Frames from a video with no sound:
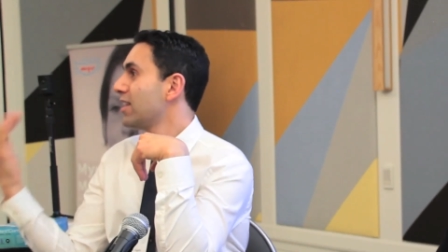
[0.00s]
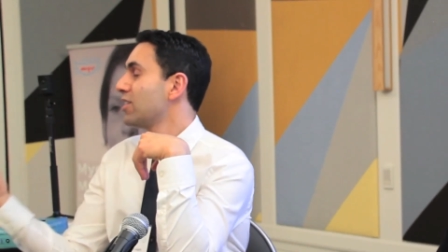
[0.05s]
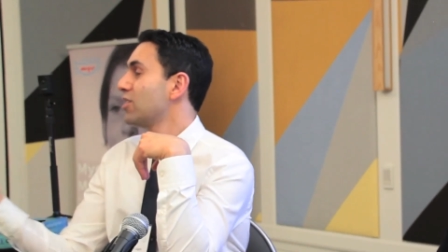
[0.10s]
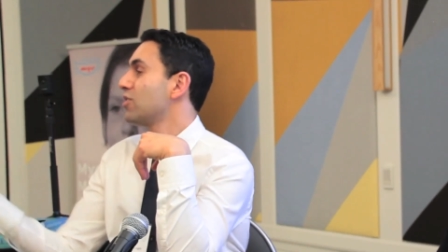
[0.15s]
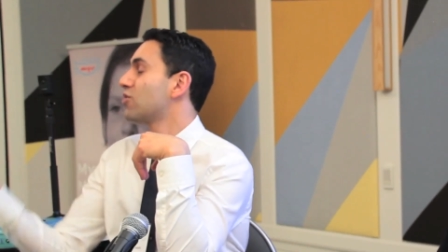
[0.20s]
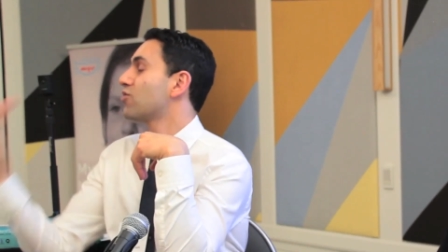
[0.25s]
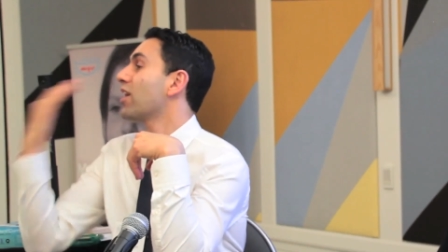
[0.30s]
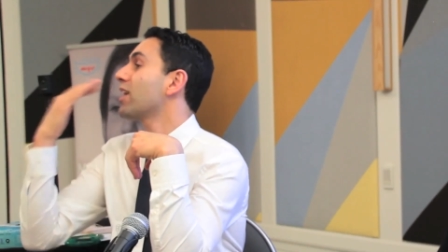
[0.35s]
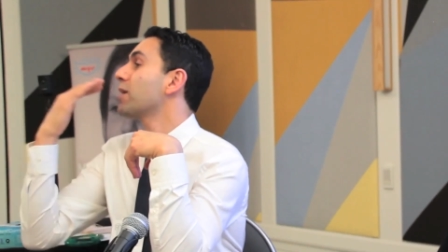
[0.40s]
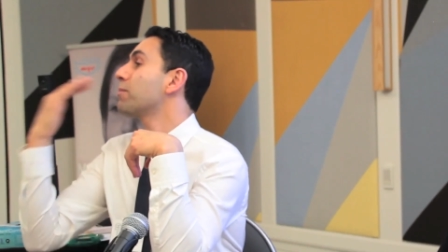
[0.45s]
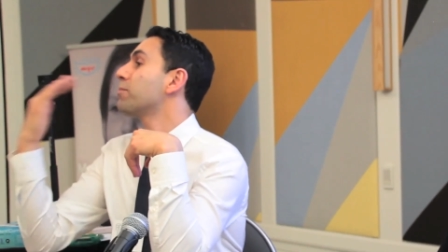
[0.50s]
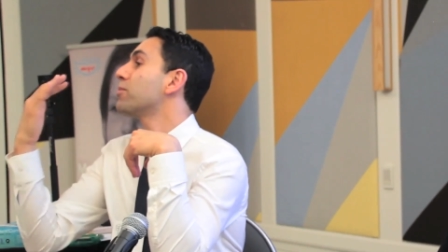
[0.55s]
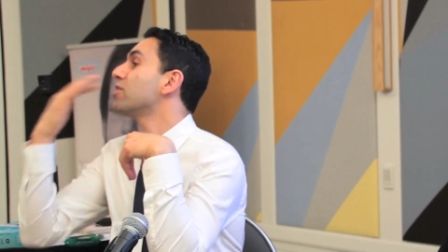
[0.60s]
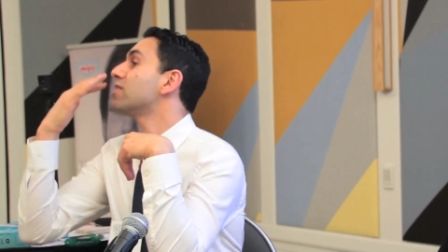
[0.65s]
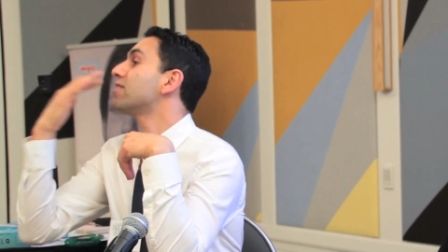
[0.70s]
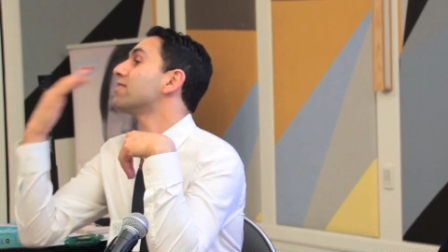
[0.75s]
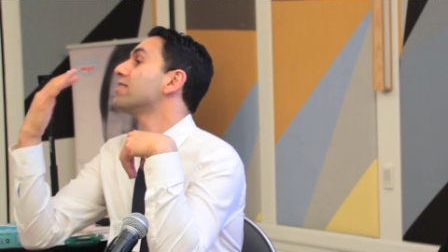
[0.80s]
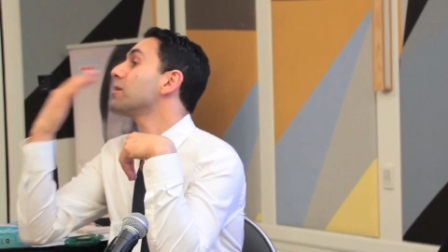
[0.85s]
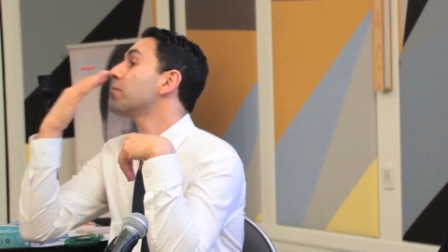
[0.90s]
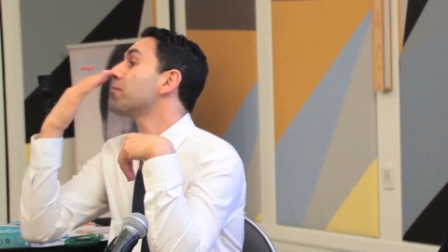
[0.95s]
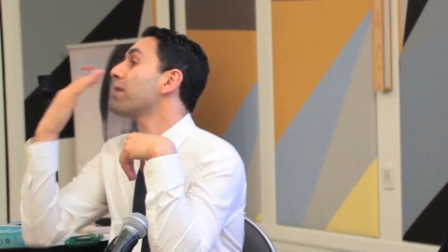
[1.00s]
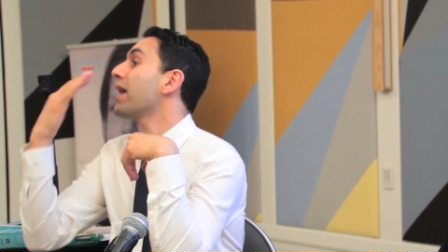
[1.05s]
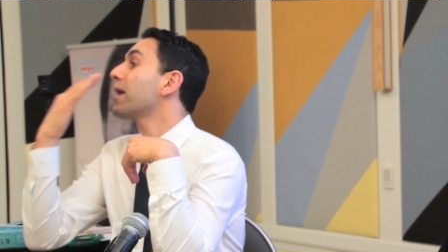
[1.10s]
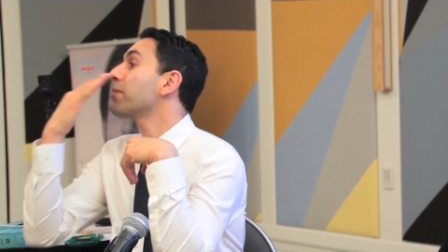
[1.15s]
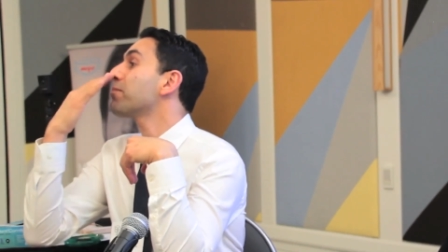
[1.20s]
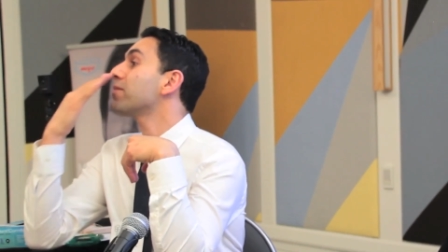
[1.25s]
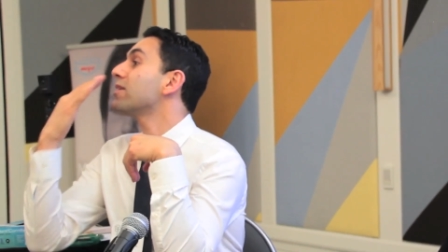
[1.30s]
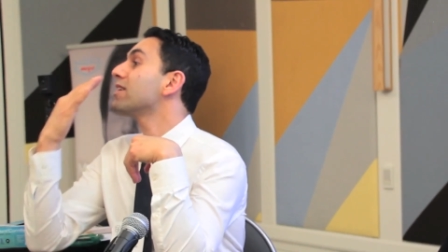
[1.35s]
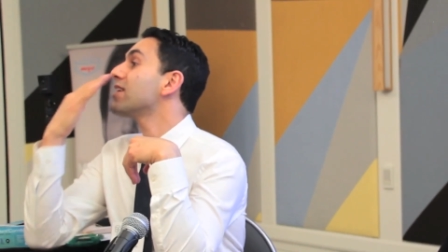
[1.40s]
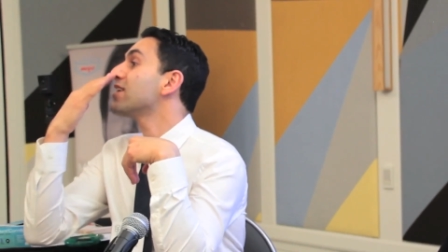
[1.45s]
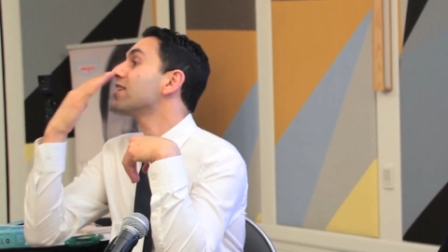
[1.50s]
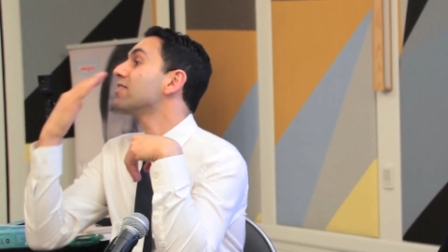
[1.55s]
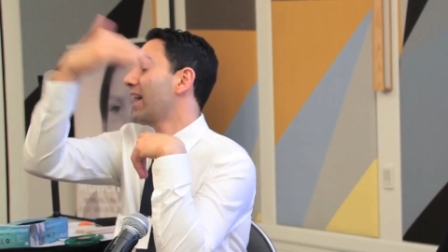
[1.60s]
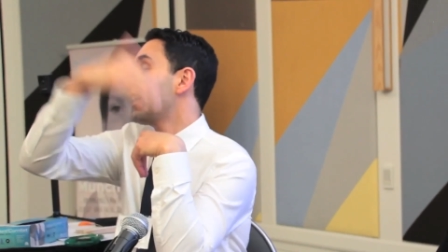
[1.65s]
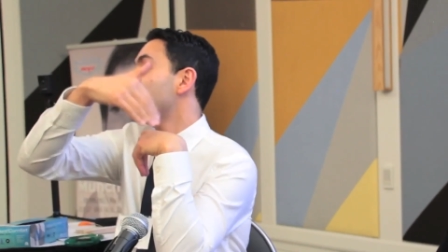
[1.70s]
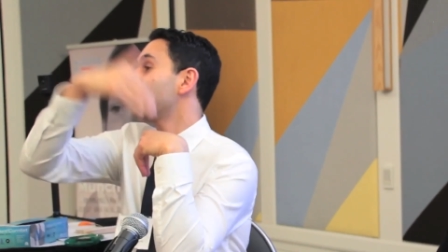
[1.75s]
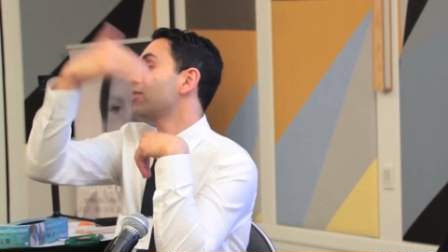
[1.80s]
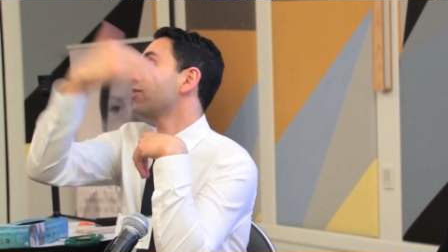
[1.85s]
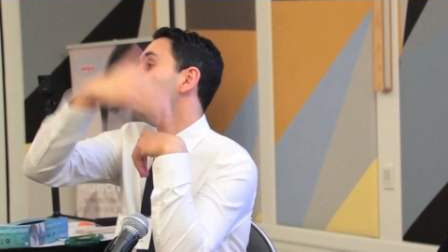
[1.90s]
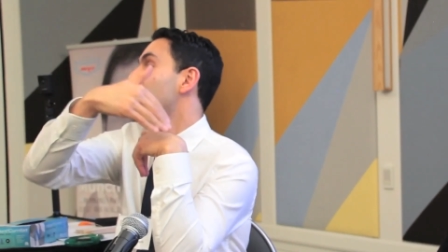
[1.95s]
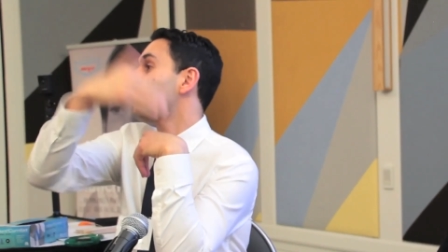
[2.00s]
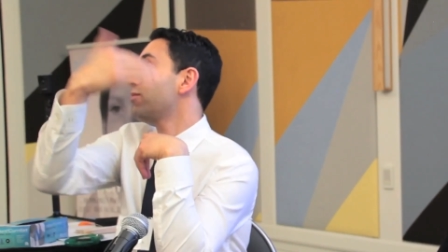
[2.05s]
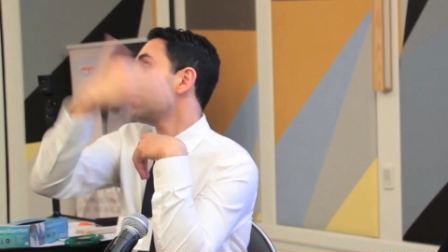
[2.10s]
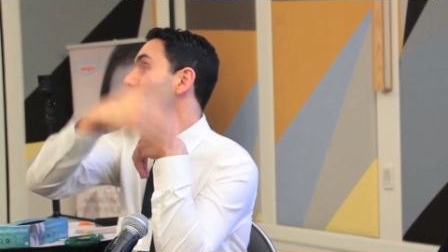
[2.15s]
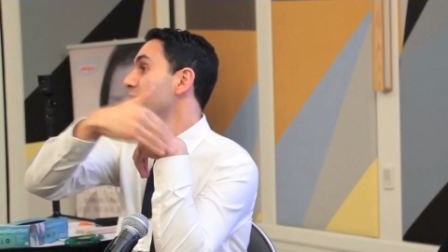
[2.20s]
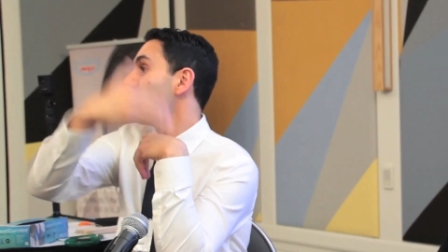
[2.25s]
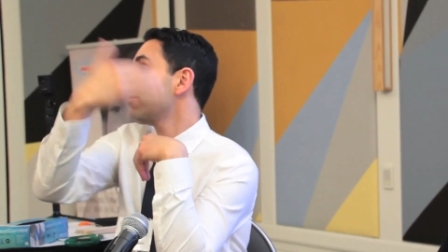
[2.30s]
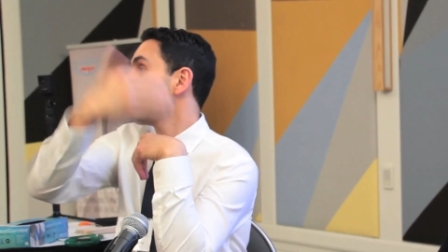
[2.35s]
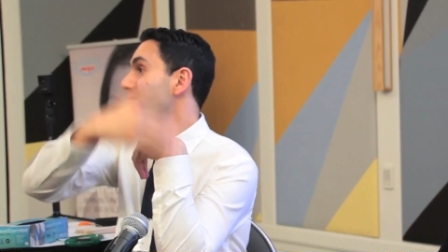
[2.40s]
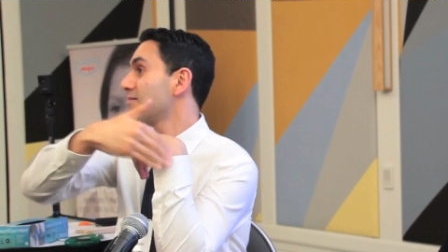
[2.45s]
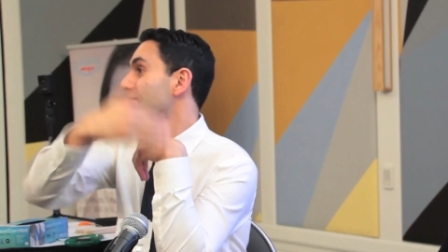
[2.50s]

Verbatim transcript: You're trying to put CPAP down their throat,